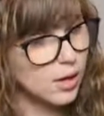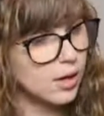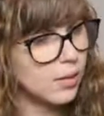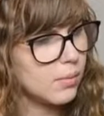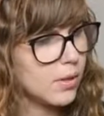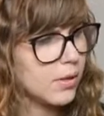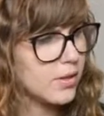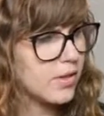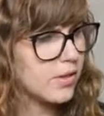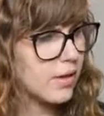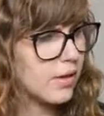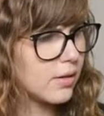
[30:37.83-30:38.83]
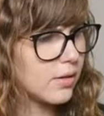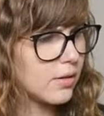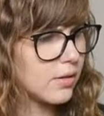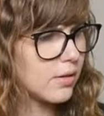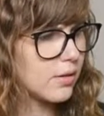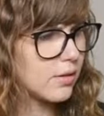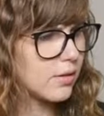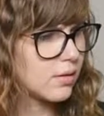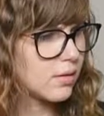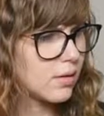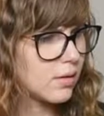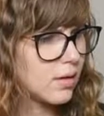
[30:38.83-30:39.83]
Wait, is that
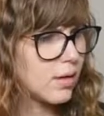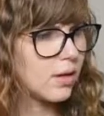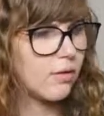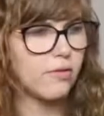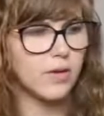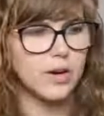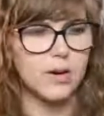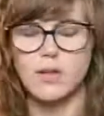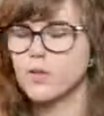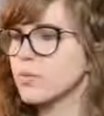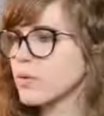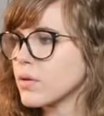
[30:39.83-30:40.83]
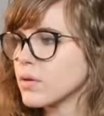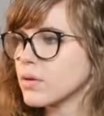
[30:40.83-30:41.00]
right? I forgot how this one.